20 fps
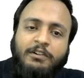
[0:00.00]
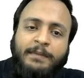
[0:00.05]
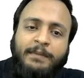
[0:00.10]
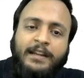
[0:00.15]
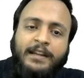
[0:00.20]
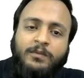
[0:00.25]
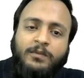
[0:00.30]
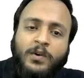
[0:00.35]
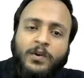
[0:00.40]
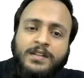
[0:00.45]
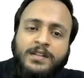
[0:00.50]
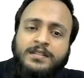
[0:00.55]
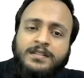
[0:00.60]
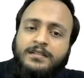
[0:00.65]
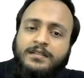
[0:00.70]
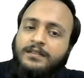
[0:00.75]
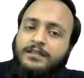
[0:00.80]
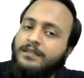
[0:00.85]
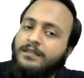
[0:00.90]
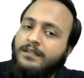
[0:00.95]

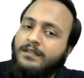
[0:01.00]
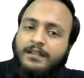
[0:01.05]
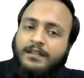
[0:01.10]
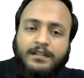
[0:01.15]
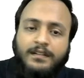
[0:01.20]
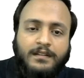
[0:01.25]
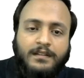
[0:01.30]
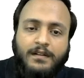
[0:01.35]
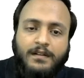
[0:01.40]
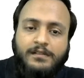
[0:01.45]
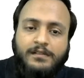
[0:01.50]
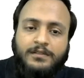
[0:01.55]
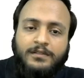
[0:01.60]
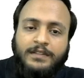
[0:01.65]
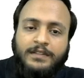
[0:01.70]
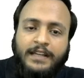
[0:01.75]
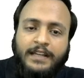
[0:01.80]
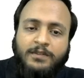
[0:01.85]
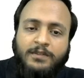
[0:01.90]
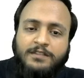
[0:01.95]
was
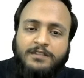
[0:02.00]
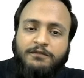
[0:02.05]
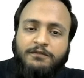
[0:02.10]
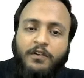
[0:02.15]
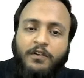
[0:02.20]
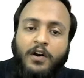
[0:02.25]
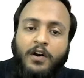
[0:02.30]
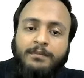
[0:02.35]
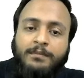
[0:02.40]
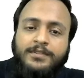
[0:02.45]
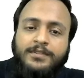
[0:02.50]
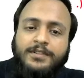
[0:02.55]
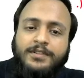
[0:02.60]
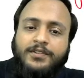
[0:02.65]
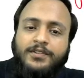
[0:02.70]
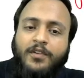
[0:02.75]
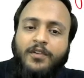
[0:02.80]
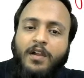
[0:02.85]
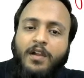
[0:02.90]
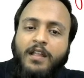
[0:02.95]
formed,
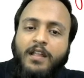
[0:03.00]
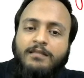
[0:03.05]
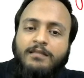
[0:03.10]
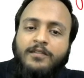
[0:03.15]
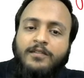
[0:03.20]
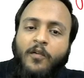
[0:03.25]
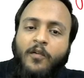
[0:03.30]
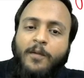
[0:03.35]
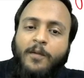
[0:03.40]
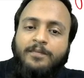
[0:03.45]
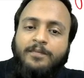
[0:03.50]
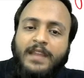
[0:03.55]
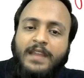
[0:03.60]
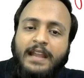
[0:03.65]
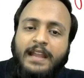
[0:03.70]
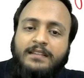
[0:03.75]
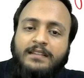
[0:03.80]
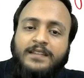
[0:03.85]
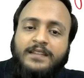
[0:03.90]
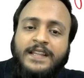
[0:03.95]

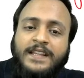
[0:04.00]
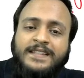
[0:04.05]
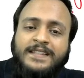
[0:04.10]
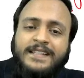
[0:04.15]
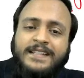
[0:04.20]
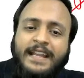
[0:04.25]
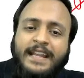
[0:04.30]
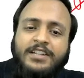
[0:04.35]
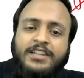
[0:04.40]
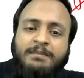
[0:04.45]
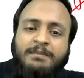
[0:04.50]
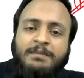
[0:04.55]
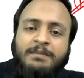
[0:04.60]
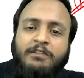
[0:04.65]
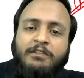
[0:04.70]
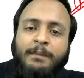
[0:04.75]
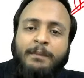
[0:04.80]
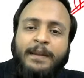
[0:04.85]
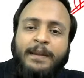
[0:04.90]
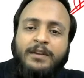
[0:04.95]
and this interim
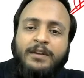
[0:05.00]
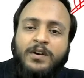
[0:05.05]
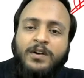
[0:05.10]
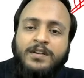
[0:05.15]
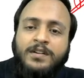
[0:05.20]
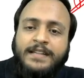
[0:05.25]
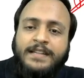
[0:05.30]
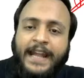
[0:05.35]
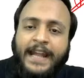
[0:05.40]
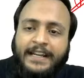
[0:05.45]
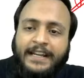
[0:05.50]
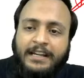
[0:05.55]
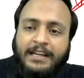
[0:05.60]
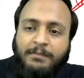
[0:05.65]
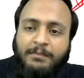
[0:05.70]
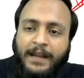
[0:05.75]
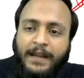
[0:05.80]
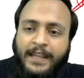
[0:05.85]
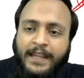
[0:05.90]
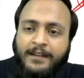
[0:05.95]
government was headed
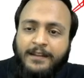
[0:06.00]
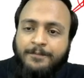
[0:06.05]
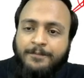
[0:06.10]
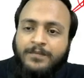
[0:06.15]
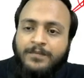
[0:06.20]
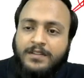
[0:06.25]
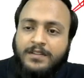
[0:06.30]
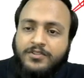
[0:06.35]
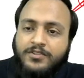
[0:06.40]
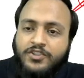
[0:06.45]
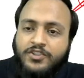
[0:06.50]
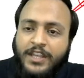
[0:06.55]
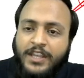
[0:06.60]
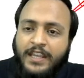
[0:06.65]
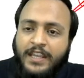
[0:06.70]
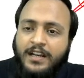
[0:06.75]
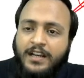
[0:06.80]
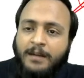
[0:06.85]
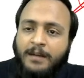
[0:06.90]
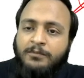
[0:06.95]
by
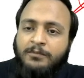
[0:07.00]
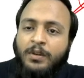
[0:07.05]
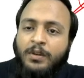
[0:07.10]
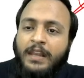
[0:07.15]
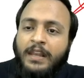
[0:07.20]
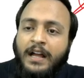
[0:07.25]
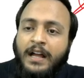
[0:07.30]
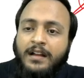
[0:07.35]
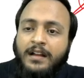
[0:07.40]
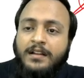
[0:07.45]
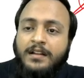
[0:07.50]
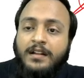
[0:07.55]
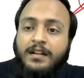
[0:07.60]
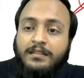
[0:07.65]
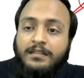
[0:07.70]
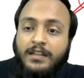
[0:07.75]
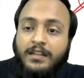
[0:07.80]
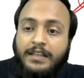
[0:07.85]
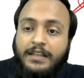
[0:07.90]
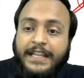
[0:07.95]
Sheikh Abdullah,
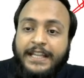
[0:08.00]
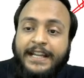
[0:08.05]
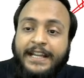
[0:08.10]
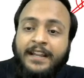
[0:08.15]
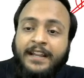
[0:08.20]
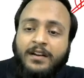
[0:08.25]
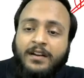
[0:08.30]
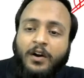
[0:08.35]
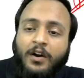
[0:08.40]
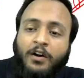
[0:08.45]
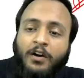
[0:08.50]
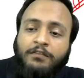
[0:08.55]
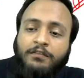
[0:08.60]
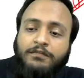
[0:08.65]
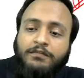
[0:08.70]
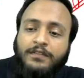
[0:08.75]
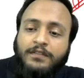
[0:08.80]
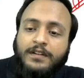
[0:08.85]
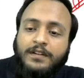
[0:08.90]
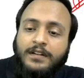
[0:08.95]
the leader
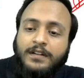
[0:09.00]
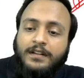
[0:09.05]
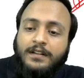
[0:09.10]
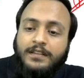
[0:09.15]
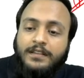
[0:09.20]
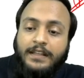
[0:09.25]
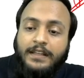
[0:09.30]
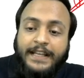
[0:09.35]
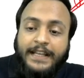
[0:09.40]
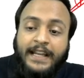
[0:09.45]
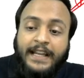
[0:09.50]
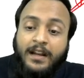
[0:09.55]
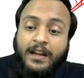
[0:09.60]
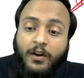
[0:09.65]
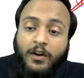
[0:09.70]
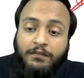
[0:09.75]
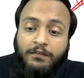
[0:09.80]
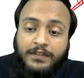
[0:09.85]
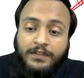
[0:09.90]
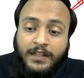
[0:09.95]
of
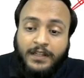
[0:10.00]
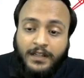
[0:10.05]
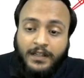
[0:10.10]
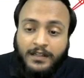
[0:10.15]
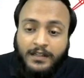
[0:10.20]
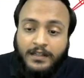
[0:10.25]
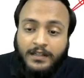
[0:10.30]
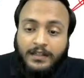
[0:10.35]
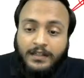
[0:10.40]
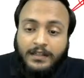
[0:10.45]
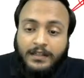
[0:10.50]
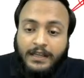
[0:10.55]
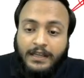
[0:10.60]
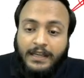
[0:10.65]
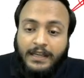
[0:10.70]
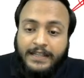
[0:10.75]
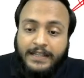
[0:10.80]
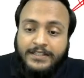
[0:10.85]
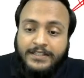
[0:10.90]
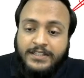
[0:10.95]
the
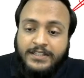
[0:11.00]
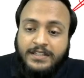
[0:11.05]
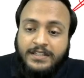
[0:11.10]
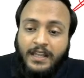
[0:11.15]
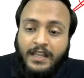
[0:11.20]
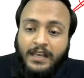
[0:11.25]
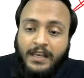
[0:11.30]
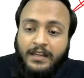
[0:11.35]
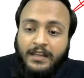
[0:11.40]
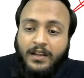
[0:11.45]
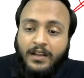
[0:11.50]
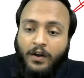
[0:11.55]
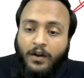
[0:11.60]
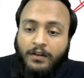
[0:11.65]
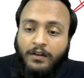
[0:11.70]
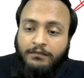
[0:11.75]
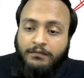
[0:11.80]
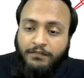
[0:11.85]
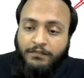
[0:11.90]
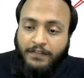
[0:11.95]
National
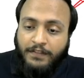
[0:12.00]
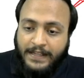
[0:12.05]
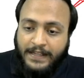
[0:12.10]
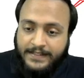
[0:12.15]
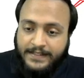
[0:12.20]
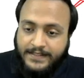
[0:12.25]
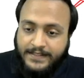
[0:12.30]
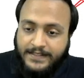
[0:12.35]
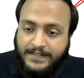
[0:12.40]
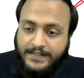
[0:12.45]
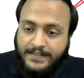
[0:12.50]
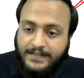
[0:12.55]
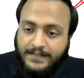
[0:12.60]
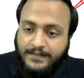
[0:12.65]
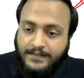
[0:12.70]
Conference.